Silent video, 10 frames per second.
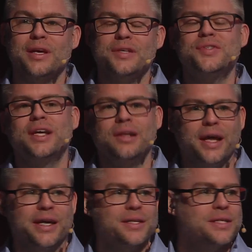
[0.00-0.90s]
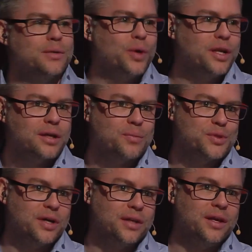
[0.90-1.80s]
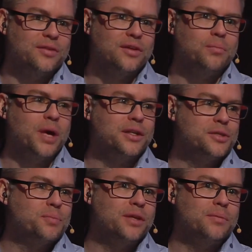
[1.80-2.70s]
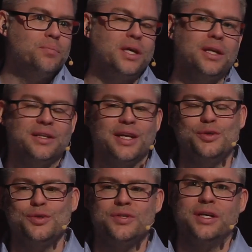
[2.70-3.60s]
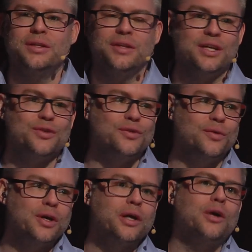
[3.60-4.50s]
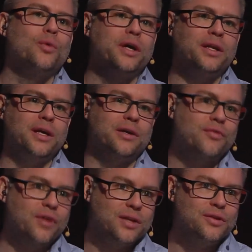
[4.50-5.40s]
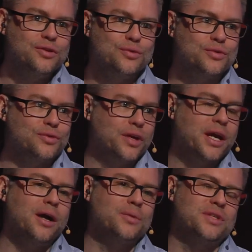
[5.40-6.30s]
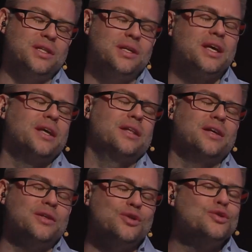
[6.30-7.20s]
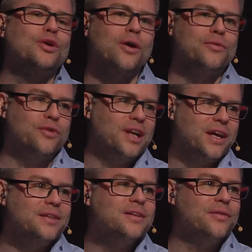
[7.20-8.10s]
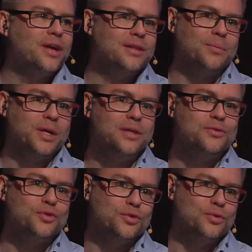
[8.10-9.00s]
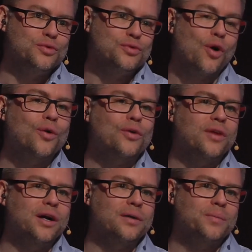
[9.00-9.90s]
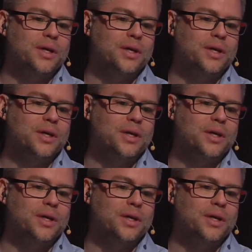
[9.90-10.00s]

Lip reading: still legacy when it comes to identity management, meaning that you still need to go in and create the user accounts, and you can't really integrate them into Okta.